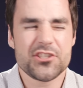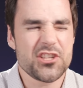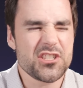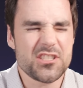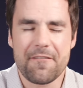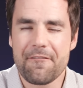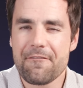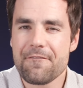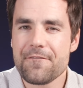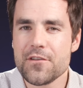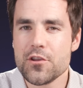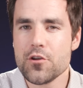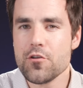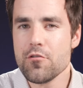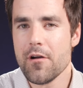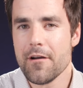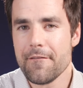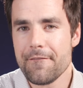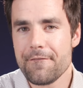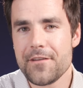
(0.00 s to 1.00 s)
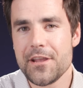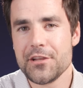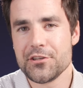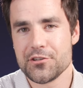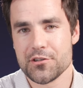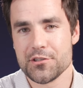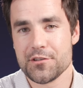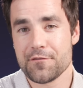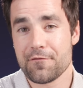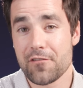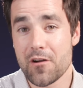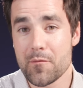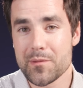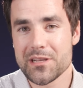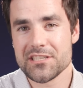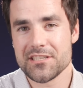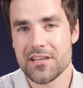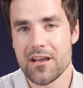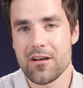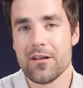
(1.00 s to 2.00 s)
just a few features from
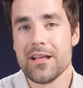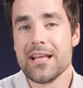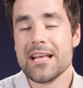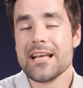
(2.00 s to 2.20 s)
Excel